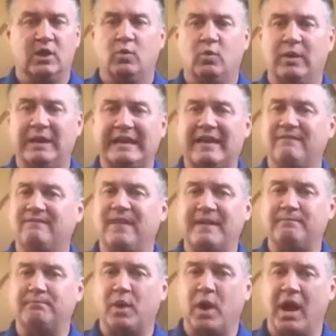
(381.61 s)
We can't
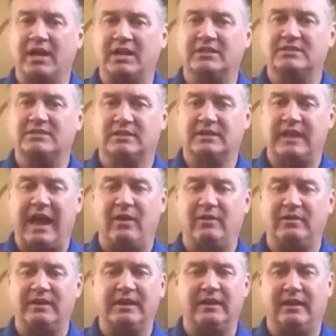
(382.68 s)
find products
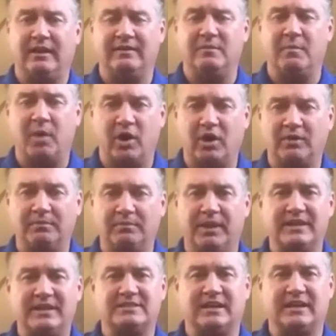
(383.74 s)
out in the
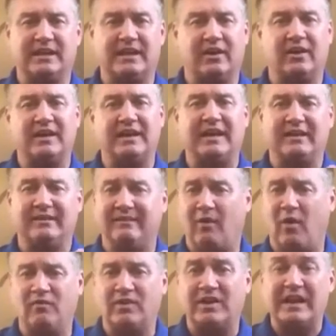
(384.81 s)
marketplace that carry
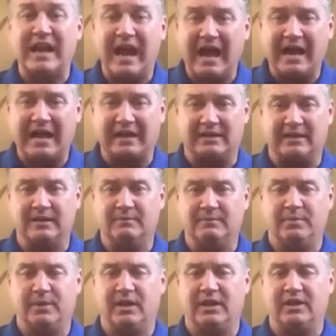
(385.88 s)
over 9
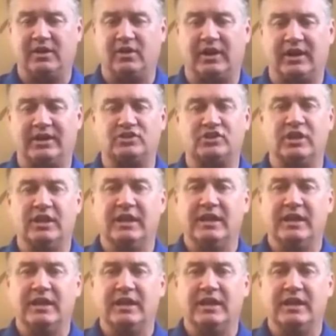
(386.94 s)
per linear inch.